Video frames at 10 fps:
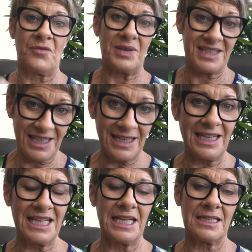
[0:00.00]
if we
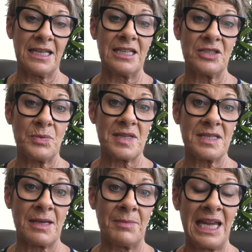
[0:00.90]
suddenly get hit with
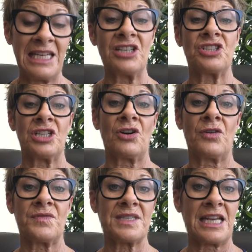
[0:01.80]
some energy
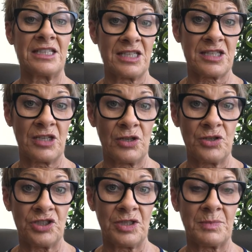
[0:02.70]
of, say,
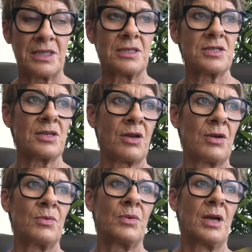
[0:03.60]
disillusionment,
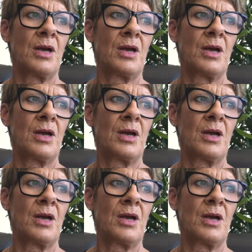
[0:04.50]
so